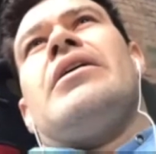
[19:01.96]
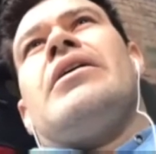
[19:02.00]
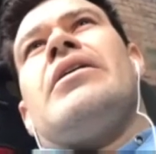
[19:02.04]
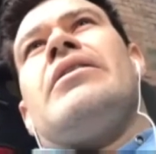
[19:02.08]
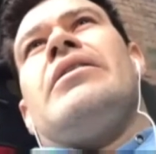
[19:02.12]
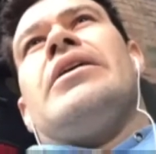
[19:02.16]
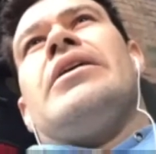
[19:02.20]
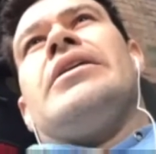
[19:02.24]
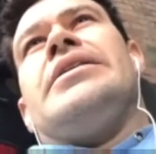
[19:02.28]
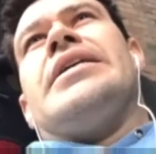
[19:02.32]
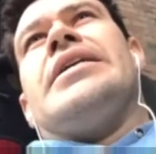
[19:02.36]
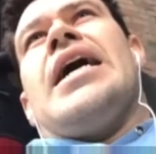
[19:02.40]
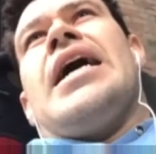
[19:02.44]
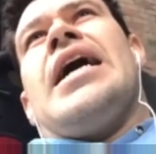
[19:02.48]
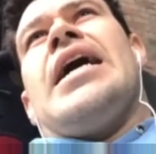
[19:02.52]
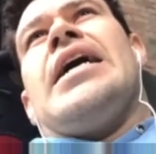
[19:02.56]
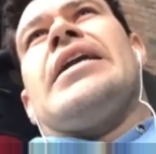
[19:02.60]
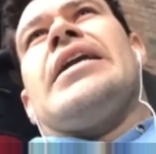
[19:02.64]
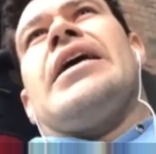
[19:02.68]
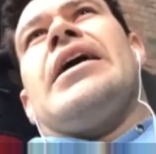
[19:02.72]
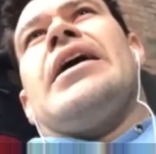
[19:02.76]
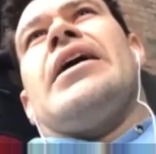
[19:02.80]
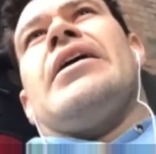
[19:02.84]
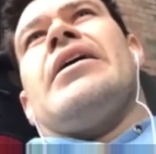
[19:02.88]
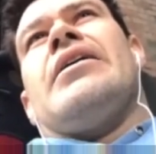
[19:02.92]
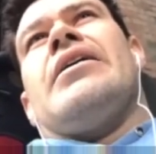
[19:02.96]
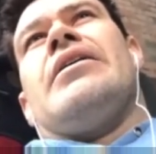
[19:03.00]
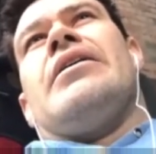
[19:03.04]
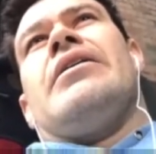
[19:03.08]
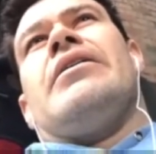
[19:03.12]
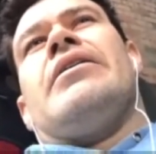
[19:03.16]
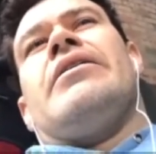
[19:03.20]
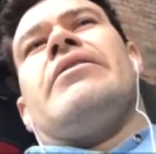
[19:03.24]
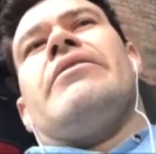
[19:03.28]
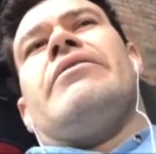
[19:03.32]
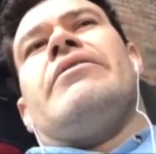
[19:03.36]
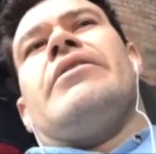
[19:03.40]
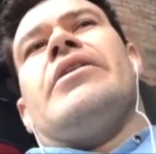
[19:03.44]
the data
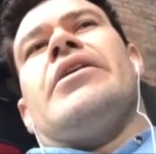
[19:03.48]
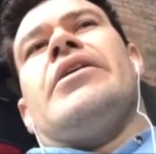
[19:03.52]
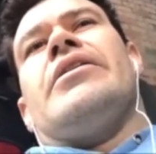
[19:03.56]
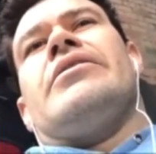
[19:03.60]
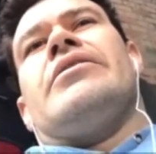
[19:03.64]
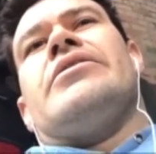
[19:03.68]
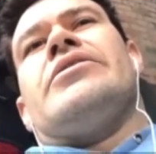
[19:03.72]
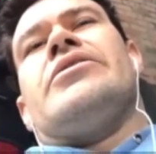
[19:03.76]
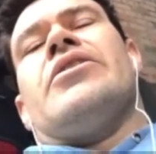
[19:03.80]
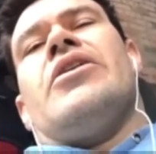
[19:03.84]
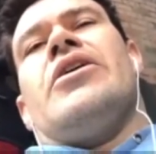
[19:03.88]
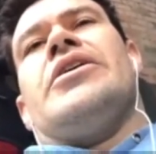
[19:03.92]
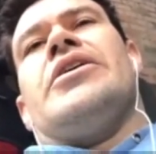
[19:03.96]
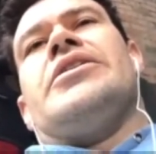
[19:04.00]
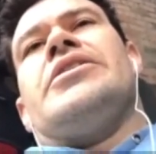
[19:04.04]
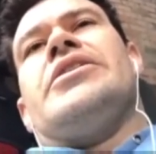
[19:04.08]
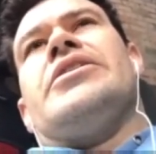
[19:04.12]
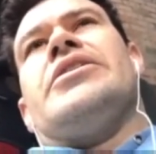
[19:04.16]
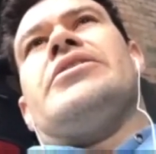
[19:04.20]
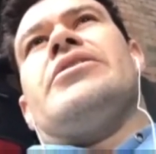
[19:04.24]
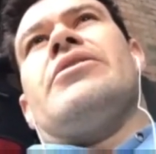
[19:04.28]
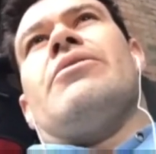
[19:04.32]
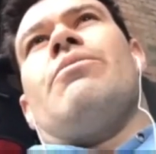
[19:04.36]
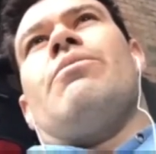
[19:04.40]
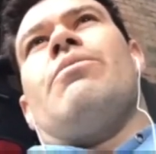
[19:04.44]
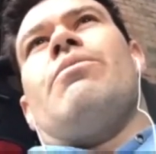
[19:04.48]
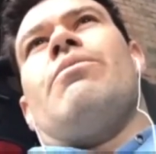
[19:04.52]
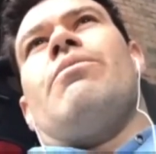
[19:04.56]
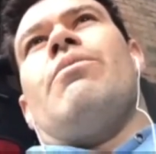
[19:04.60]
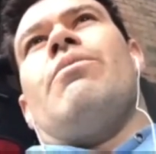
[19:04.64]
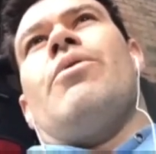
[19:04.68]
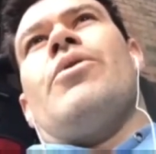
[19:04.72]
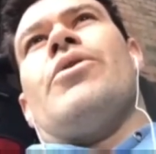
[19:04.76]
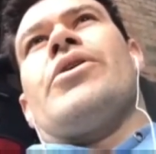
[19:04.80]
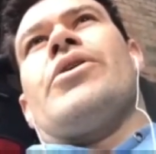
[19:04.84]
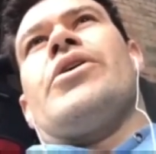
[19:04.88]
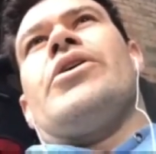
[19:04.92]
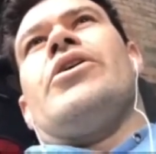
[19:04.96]
that scientists are
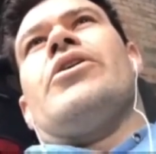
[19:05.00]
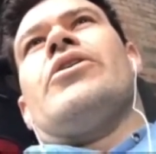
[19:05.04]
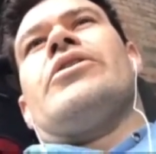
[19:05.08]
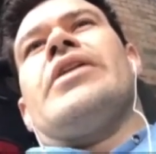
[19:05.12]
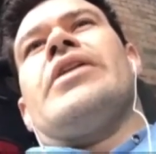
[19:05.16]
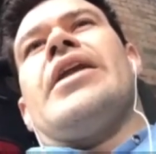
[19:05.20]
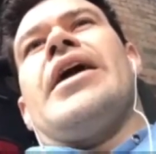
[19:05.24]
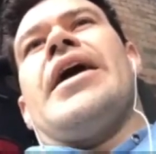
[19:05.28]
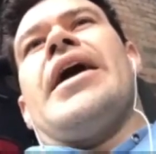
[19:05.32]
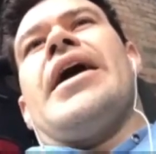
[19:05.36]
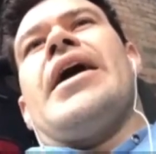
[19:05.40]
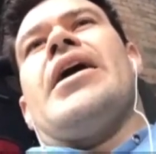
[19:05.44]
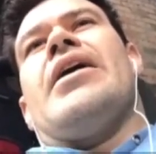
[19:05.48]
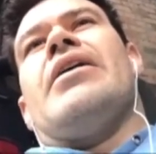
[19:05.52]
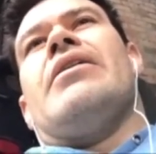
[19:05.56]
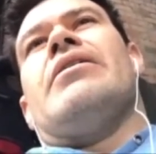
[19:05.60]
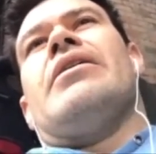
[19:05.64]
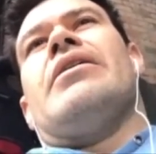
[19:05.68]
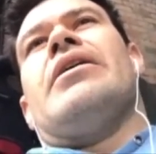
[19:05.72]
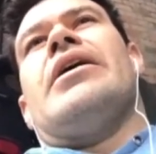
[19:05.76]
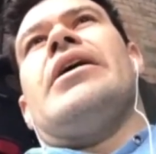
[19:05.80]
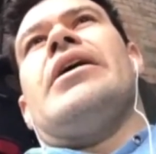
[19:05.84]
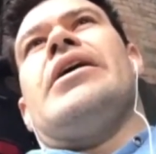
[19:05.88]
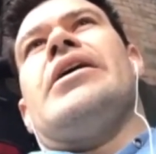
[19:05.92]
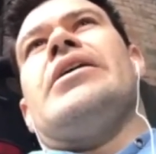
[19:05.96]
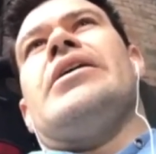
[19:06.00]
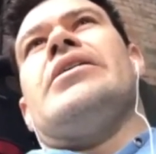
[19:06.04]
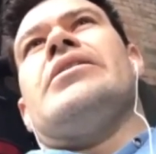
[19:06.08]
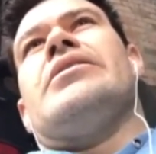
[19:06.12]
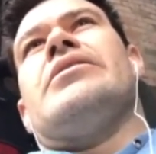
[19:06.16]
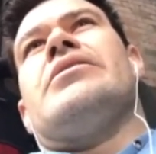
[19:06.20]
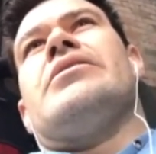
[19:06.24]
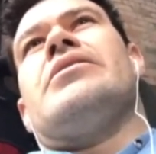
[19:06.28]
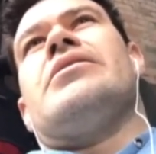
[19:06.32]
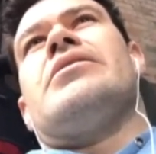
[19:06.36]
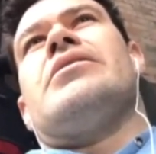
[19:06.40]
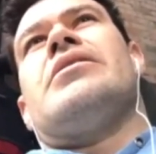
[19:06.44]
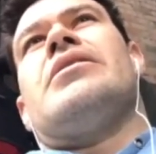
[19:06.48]
working on now
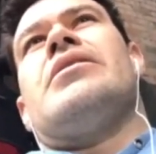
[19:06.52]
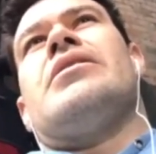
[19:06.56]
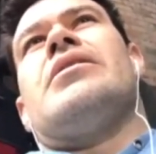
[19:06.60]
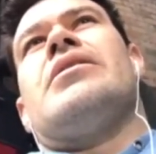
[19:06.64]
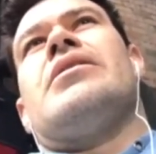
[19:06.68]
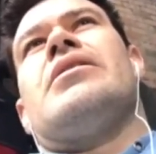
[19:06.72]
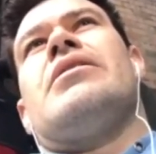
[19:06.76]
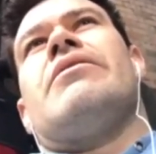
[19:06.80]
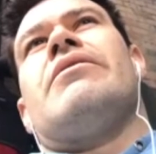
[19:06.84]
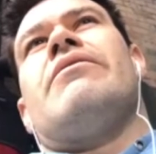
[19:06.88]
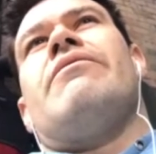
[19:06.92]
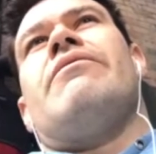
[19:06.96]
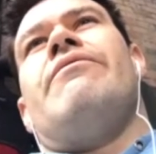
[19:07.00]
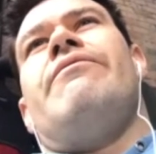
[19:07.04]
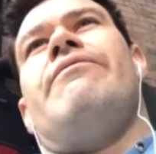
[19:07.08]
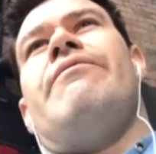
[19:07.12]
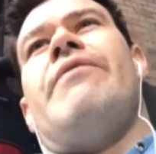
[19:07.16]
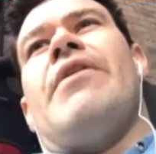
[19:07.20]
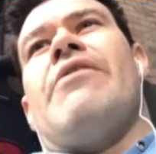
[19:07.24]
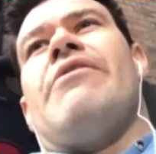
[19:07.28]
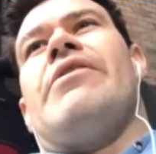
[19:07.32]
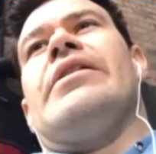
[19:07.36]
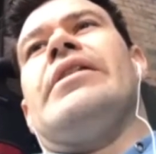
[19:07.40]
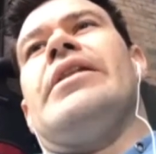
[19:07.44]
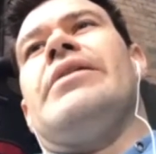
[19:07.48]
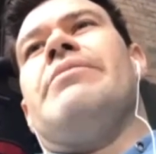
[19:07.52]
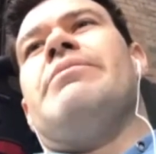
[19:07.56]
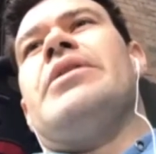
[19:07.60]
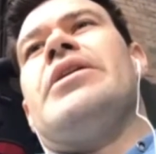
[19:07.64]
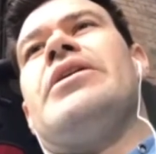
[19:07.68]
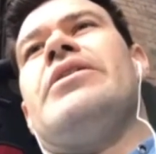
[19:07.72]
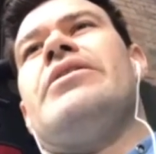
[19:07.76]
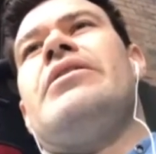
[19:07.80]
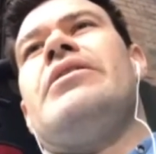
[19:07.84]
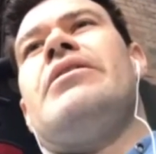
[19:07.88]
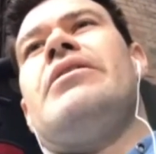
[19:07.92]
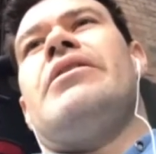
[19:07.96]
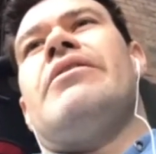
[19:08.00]
is very
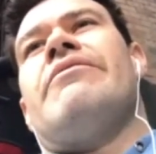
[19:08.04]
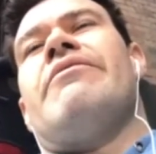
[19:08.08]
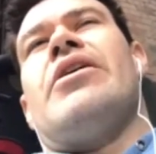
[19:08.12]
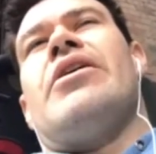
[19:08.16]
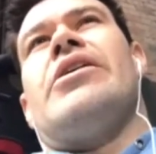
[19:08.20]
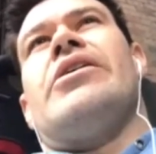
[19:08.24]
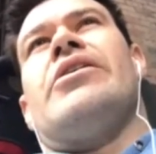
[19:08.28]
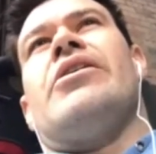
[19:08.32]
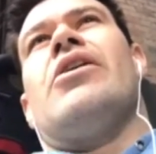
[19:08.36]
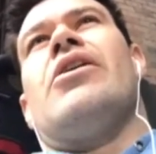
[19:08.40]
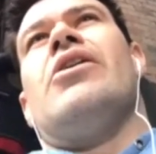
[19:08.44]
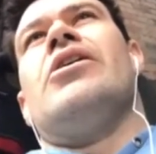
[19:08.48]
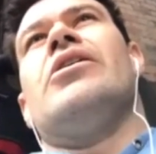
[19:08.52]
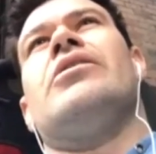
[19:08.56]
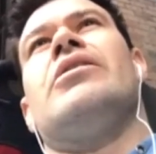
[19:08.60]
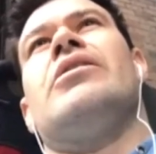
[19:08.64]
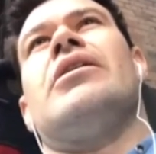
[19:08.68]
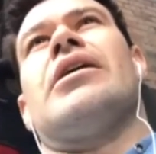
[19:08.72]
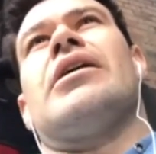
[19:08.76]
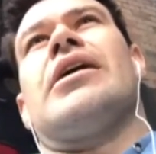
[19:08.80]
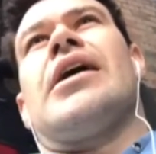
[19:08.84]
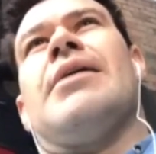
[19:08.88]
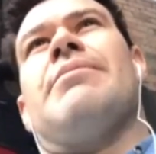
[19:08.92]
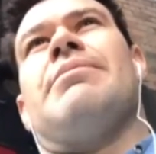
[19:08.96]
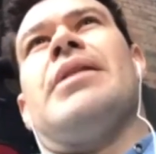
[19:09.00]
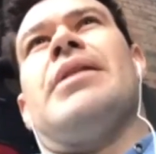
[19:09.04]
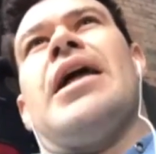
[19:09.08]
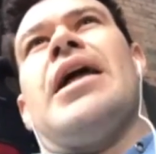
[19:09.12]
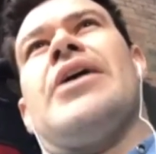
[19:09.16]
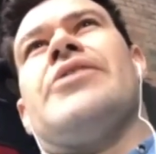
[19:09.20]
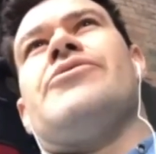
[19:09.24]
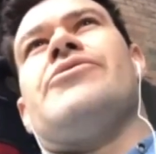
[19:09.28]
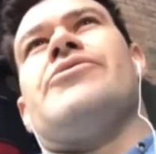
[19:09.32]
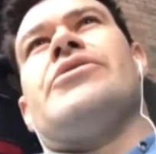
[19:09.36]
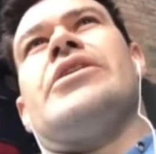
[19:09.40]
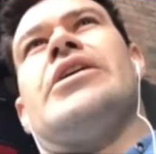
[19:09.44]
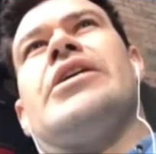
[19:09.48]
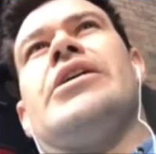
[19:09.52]
limited. They've only got a couple of
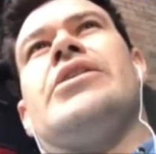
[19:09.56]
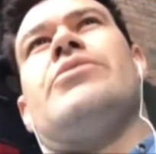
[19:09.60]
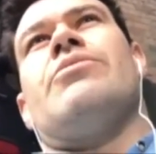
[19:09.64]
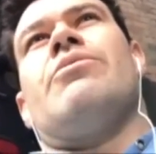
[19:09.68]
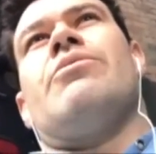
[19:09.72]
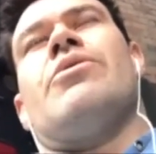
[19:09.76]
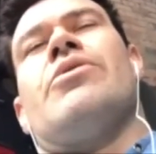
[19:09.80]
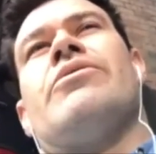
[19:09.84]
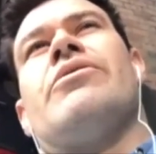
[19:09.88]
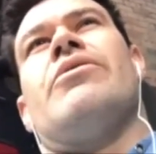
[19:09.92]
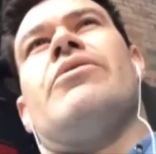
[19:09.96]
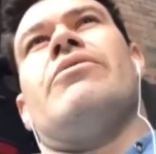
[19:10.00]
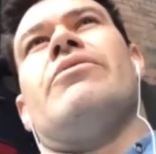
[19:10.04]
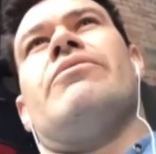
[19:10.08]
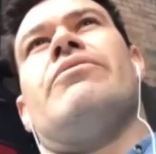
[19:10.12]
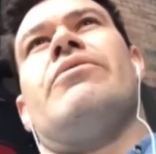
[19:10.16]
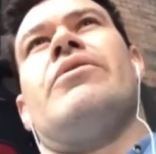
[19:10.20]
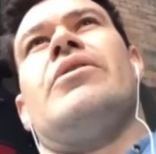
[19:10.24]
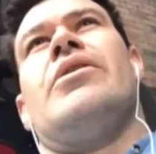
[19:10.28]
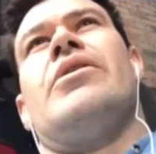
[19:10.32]
100 years worth of